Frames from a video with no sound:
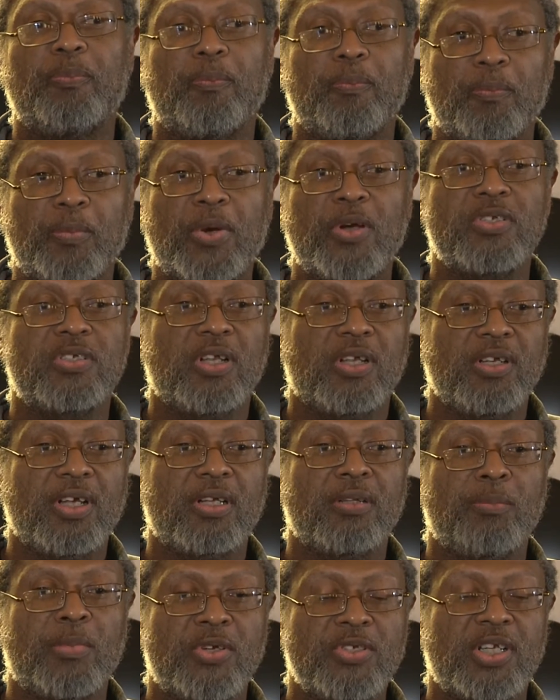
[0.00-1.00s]
Most of
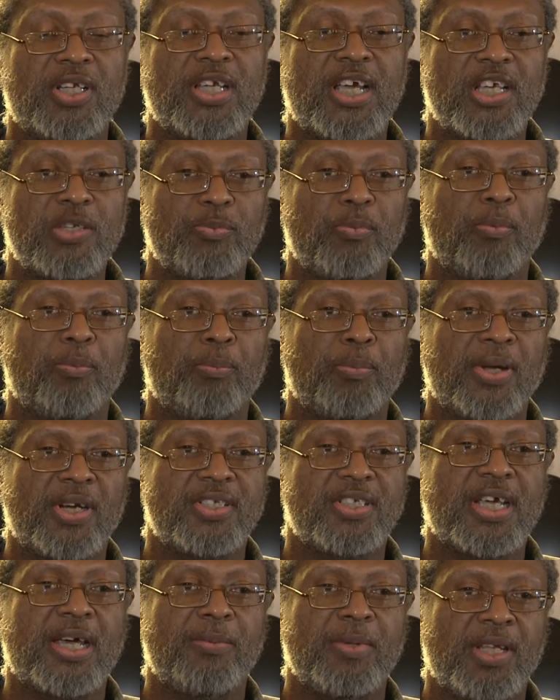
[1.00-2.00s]
the guys, by
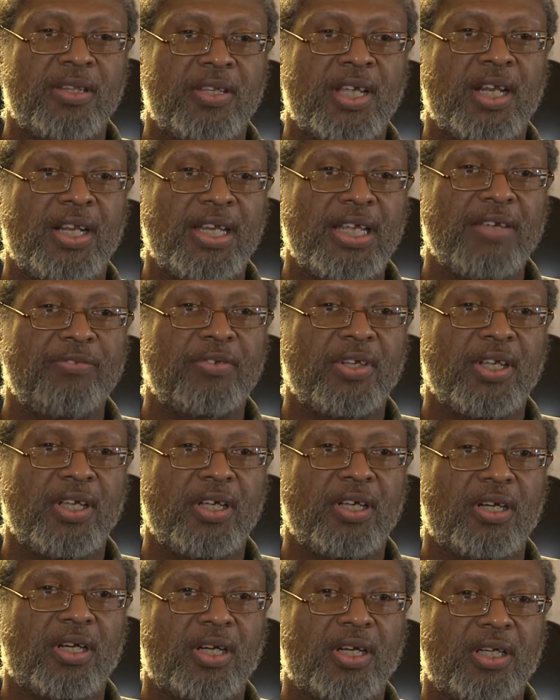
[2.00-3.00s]
the time that they leave the
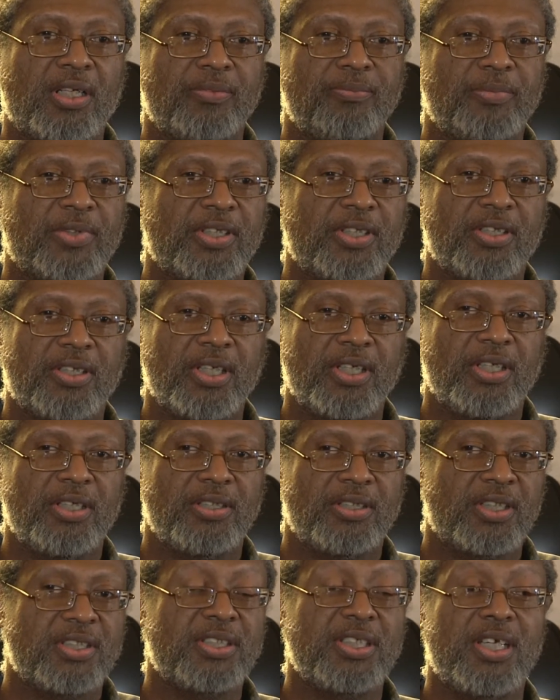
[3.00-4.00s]

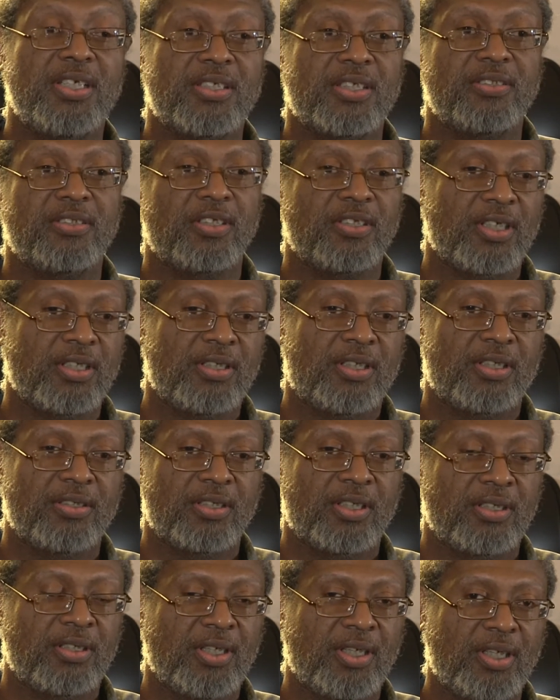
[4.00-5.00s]
season,
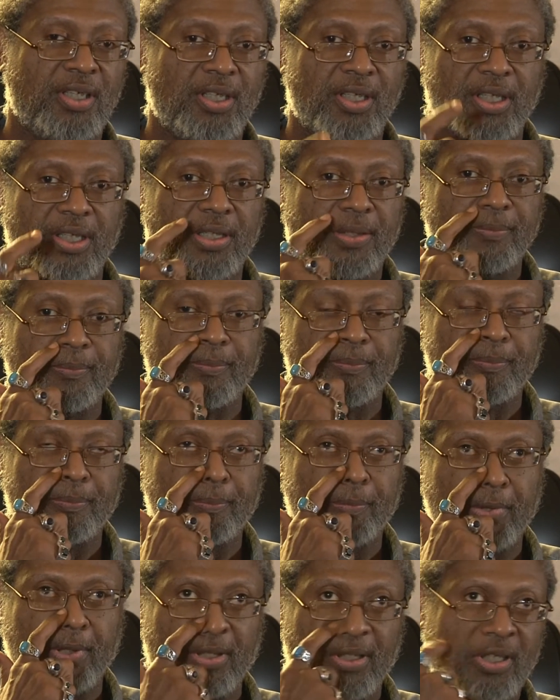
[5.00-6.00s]

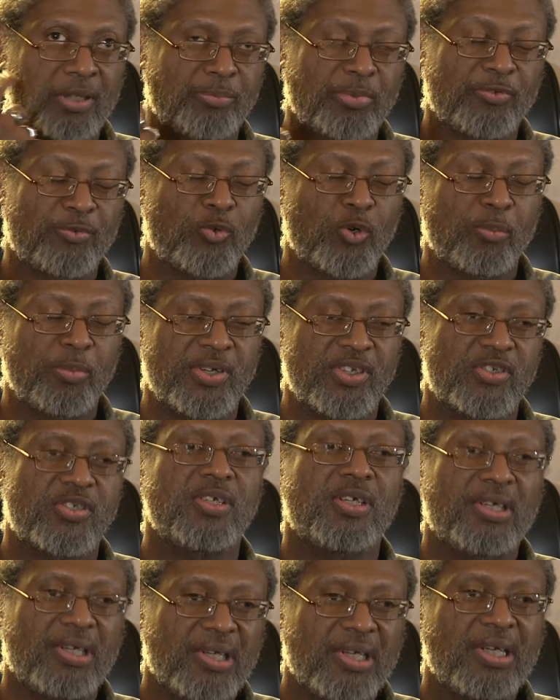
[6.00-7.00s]
the
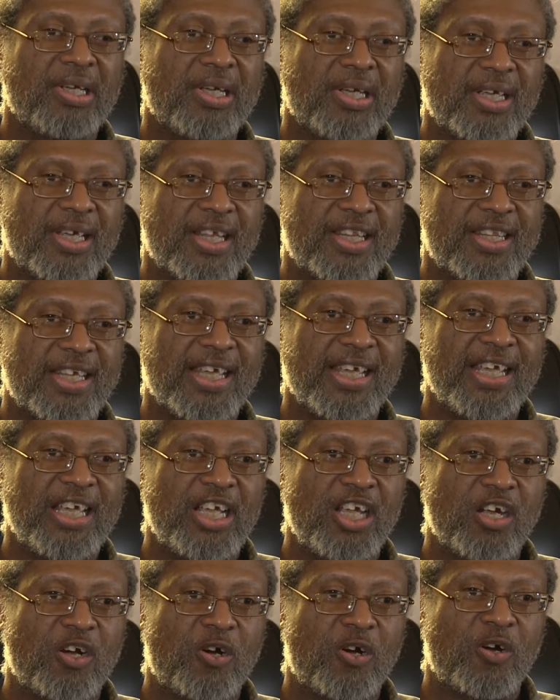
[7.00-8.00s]
performance,
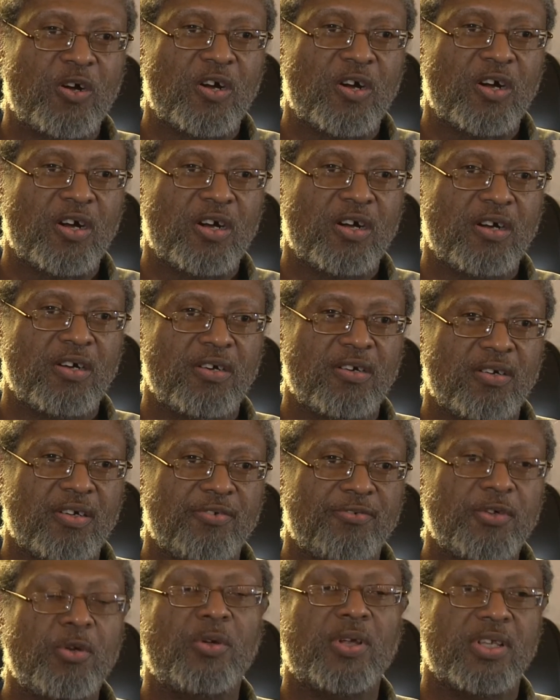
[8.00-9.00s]
they are
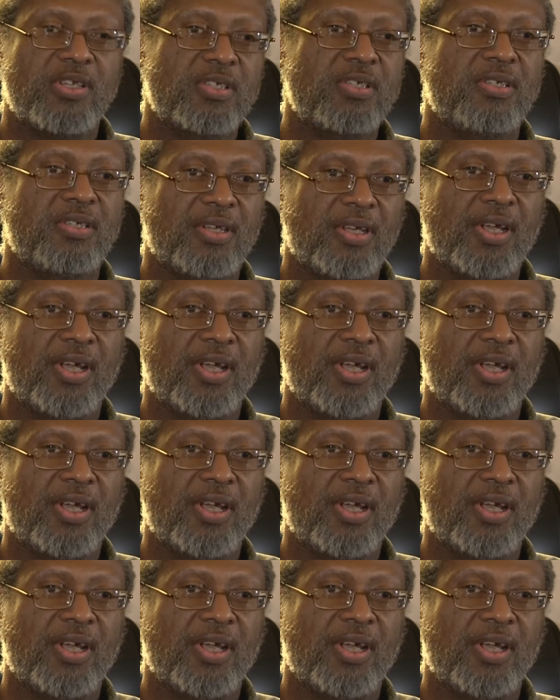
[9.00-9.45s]
focused